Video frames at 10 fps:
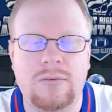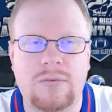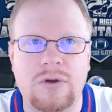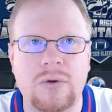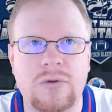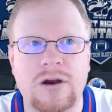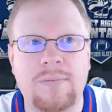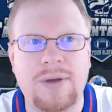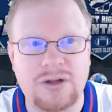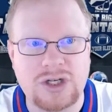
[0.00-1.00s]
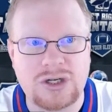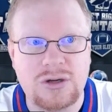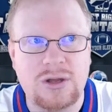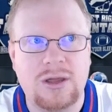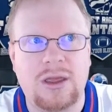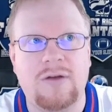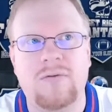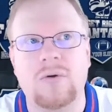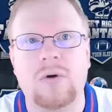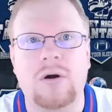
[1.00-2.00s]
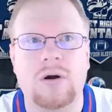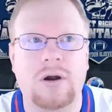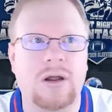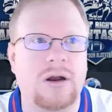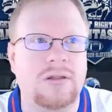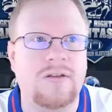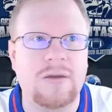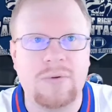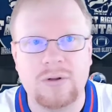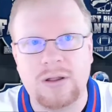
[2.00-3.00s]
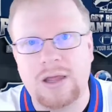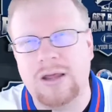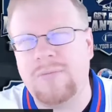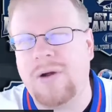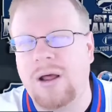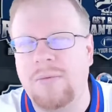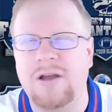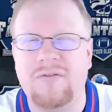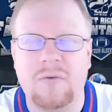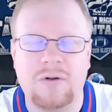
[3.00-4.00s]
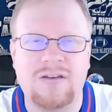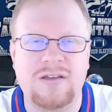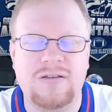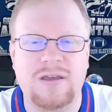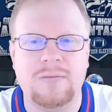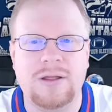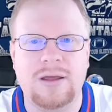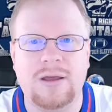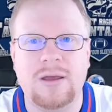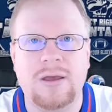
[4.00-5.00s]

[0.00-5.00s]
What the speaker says: use in a pinch if you are in a deeper league, probably a 14-team league.